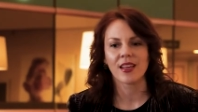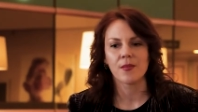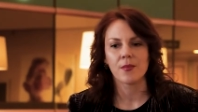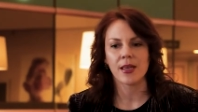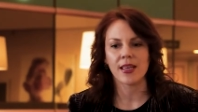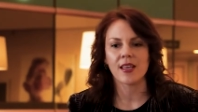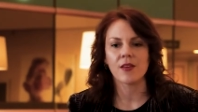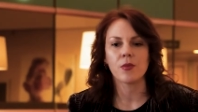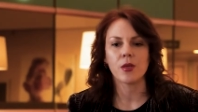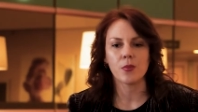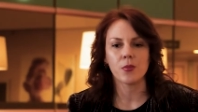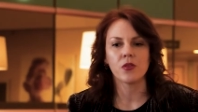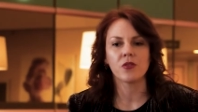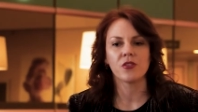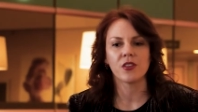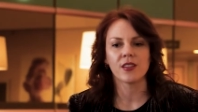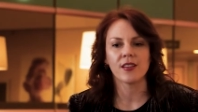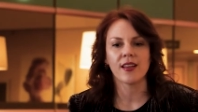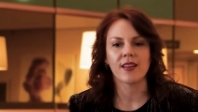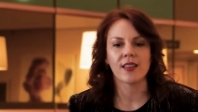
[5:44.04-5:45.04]
making people
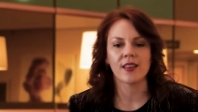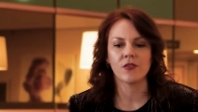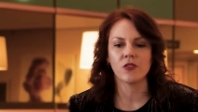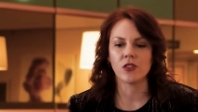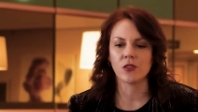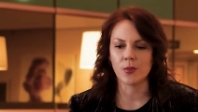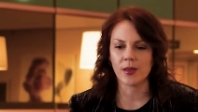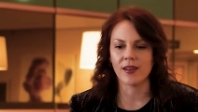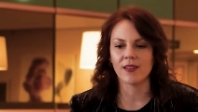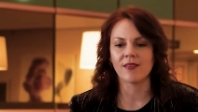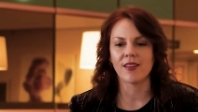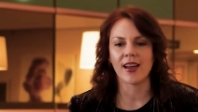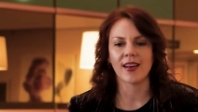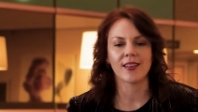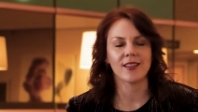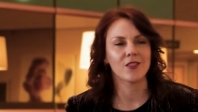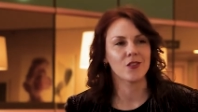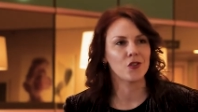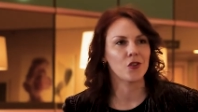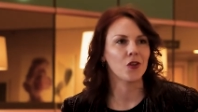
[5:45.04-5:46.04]
feel like they've just been
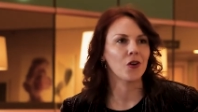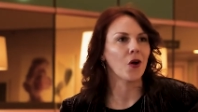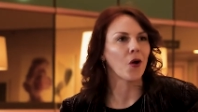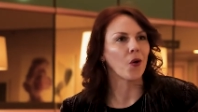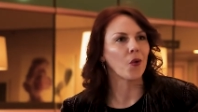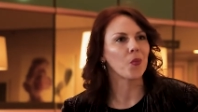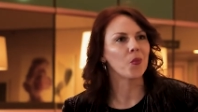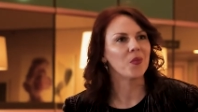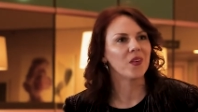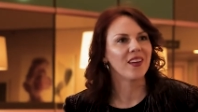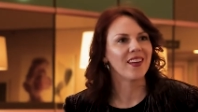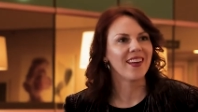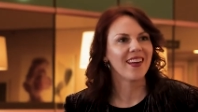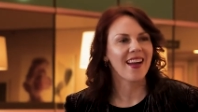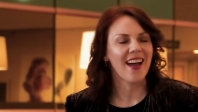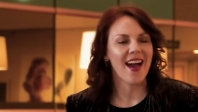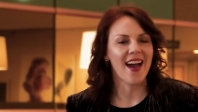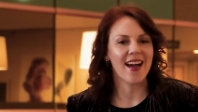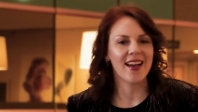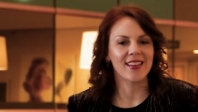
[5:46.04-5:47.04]
invited into your home.
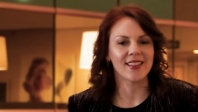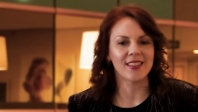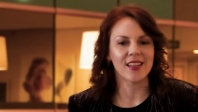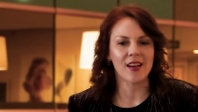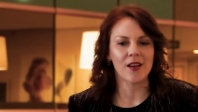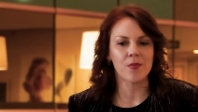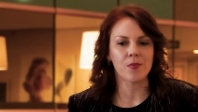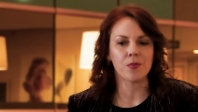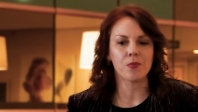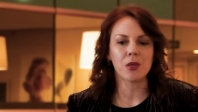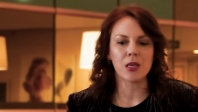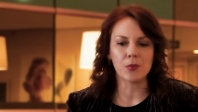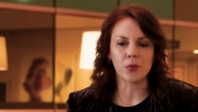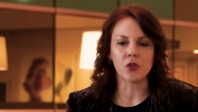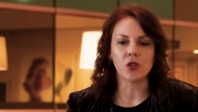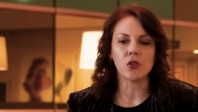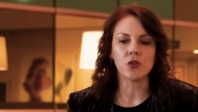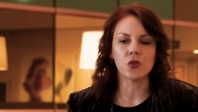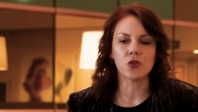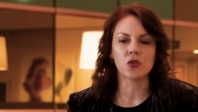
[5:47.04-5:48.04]
And um, people
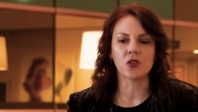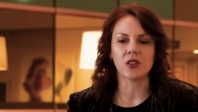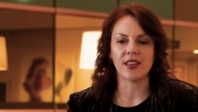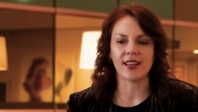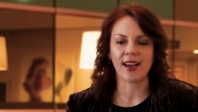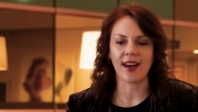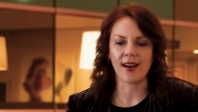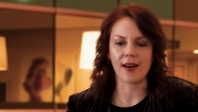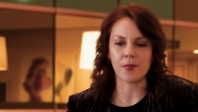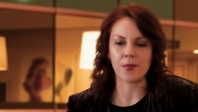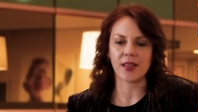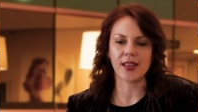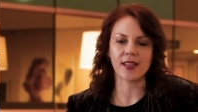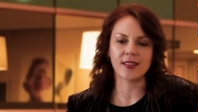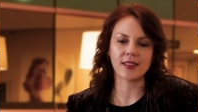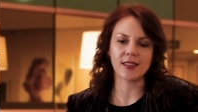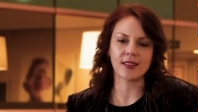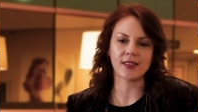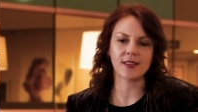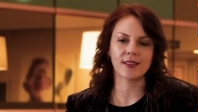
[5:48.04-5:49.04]
usually come
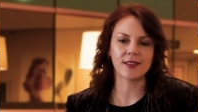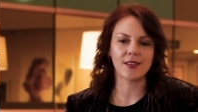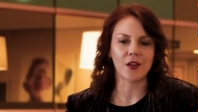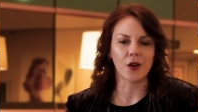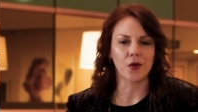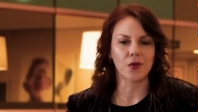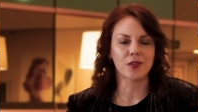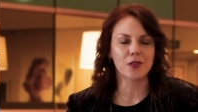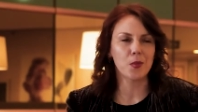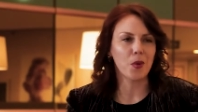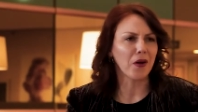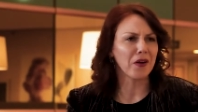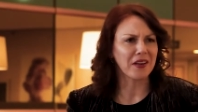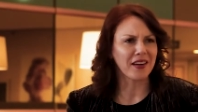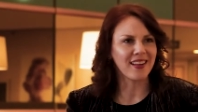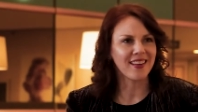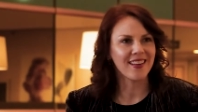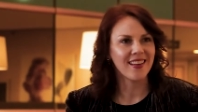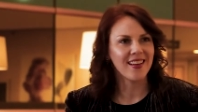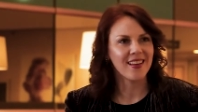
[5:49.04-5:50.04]
because it's, you know, it's a
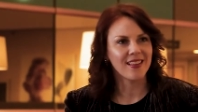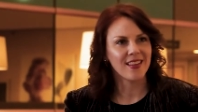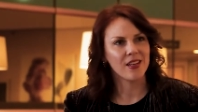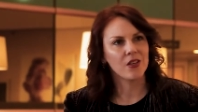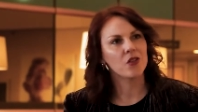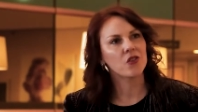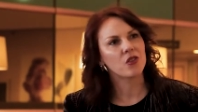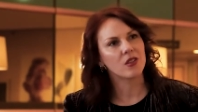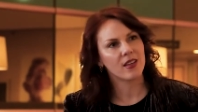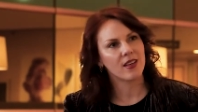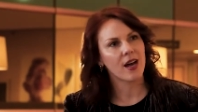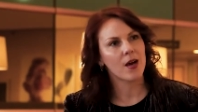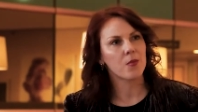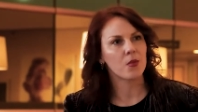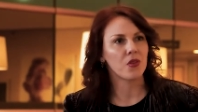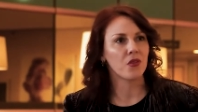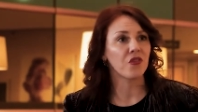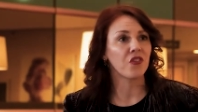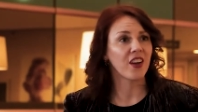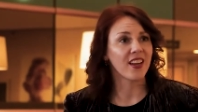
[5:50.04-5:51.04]
party. They mm. usually come
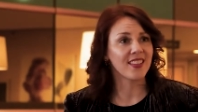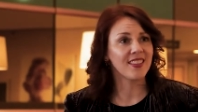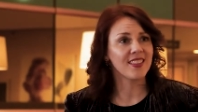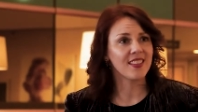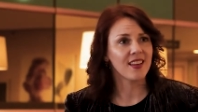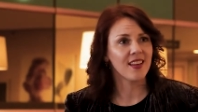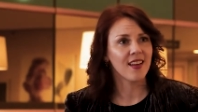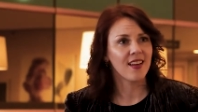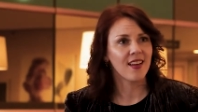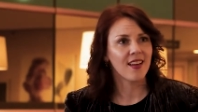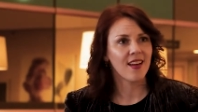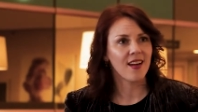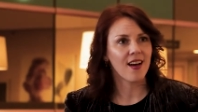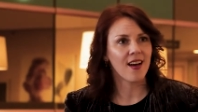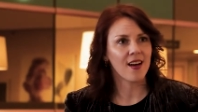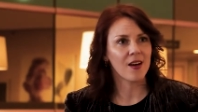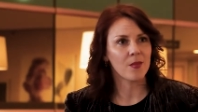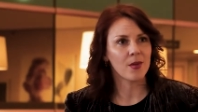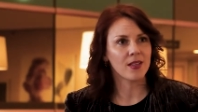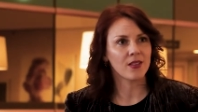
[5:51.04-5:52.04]
with a friend.
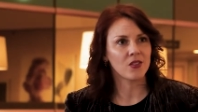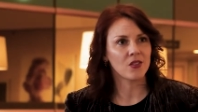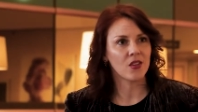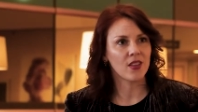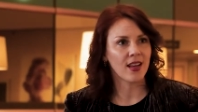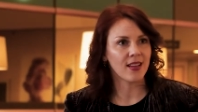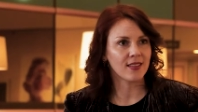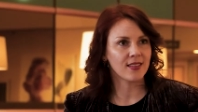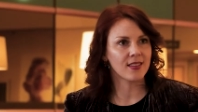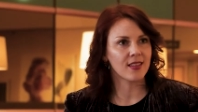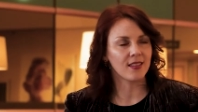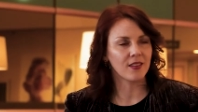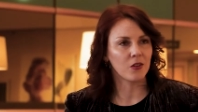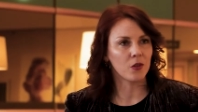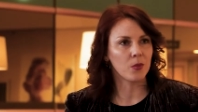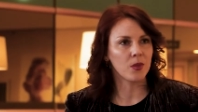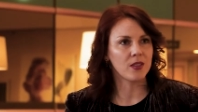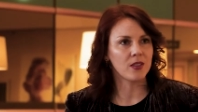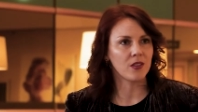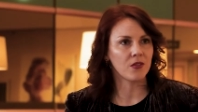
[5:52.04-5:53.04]
Um, and so that's a
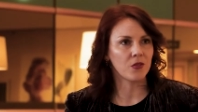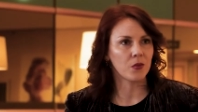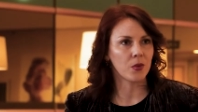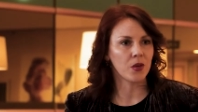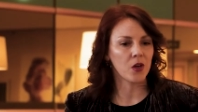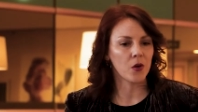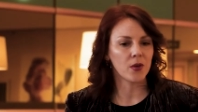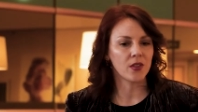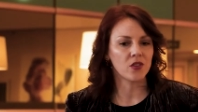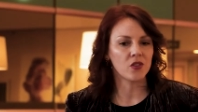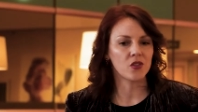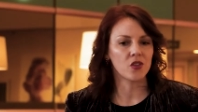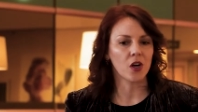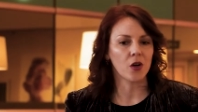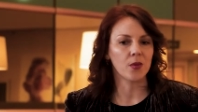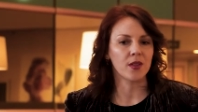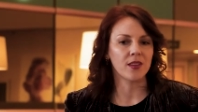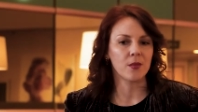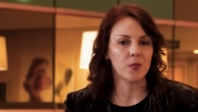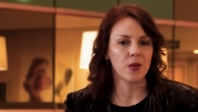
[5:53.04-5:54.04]
little bit different. We always
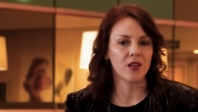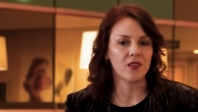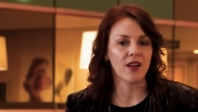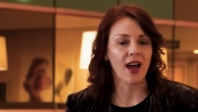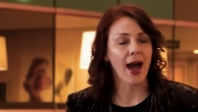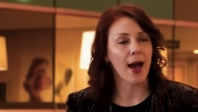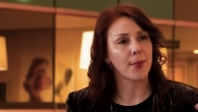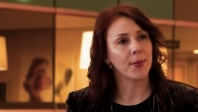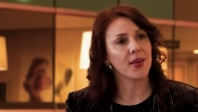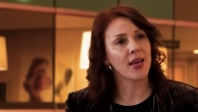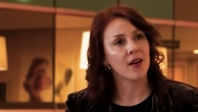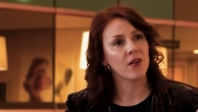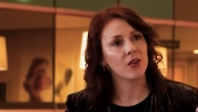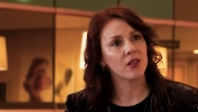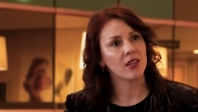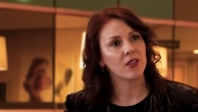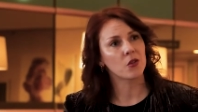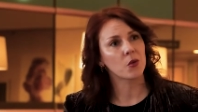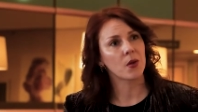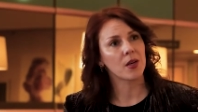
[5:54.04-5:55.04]
start with a bit of a happy hour,
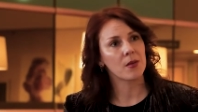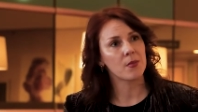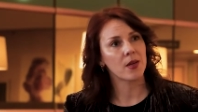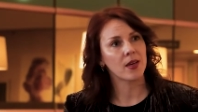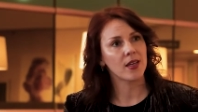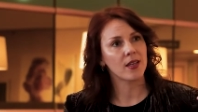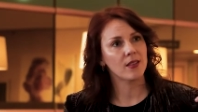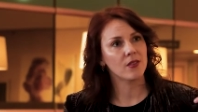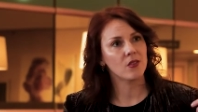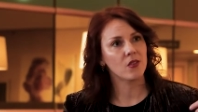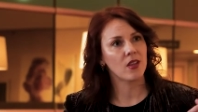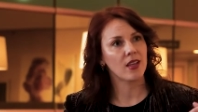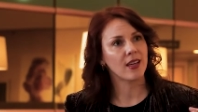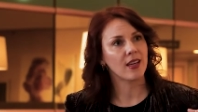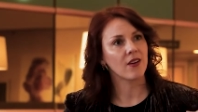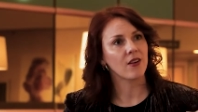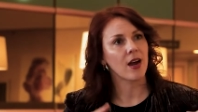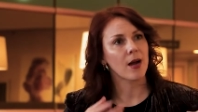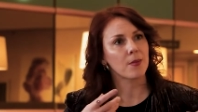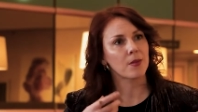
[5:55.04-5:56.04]
like 20 minutes, so they
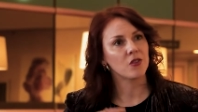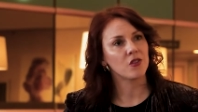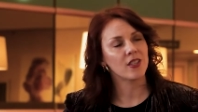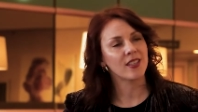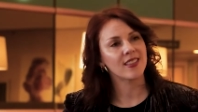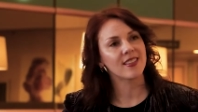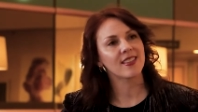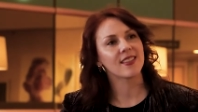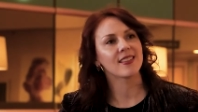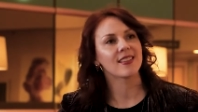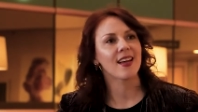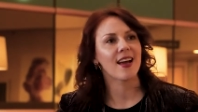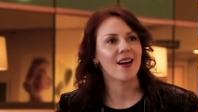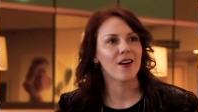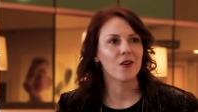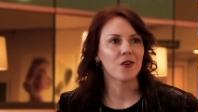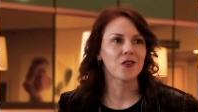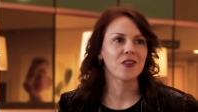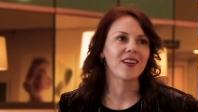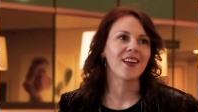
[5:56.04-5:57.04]
can grab a drink, sit
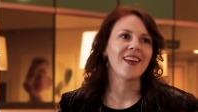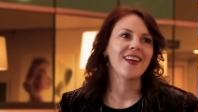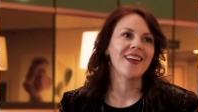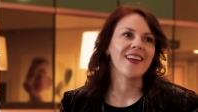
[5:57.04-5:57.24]
down,